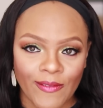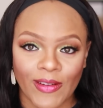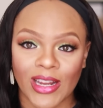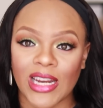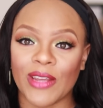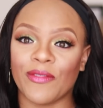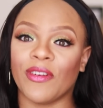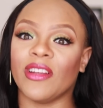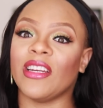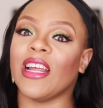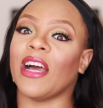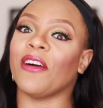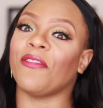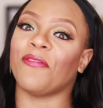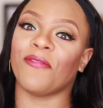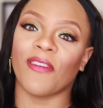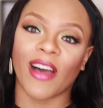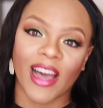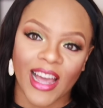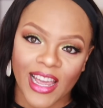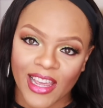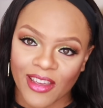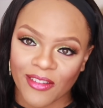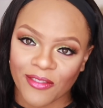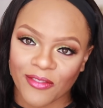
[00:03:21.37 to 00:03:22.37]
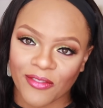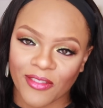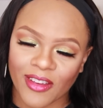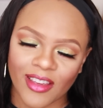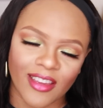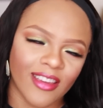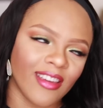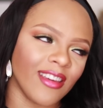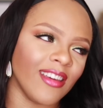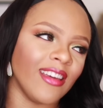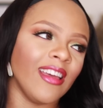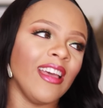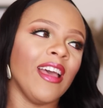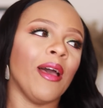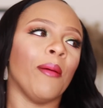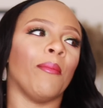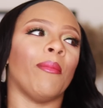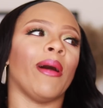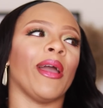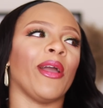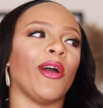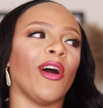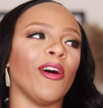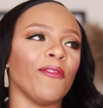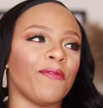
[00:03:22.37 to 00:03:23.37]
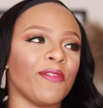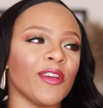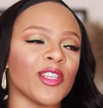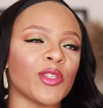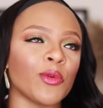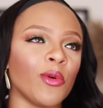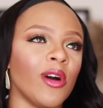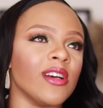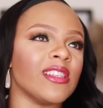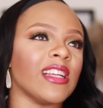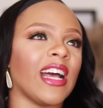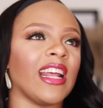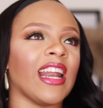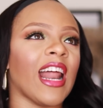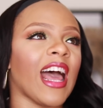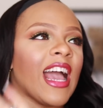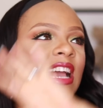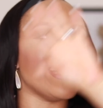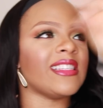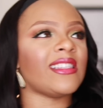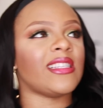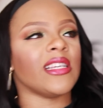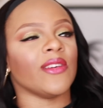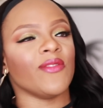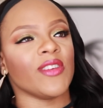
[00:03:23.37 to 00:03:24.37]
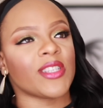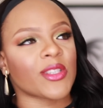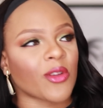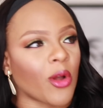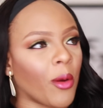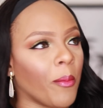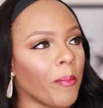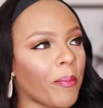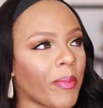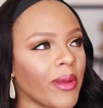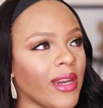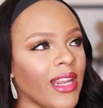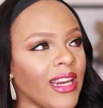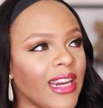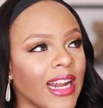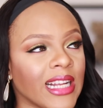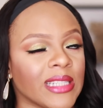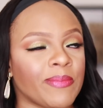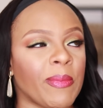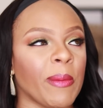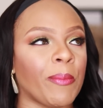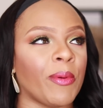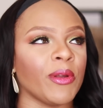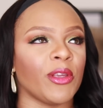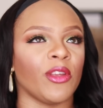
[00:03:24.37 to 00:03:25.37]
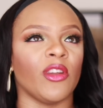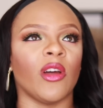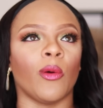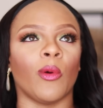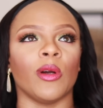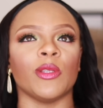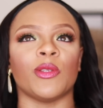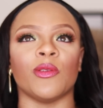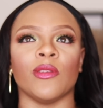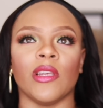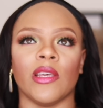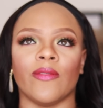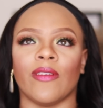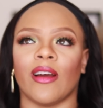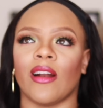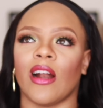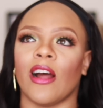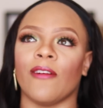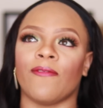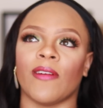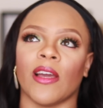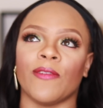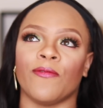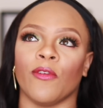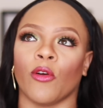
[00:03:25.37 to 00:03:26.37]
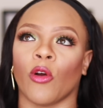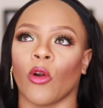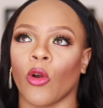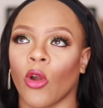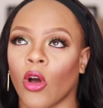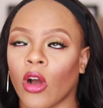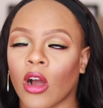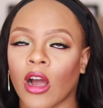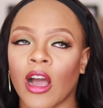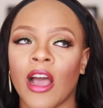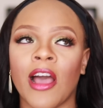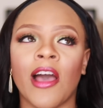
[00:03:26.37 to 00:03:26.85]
and even that 5 my office was an ice service company that people did not want to leave around 5 o'clock.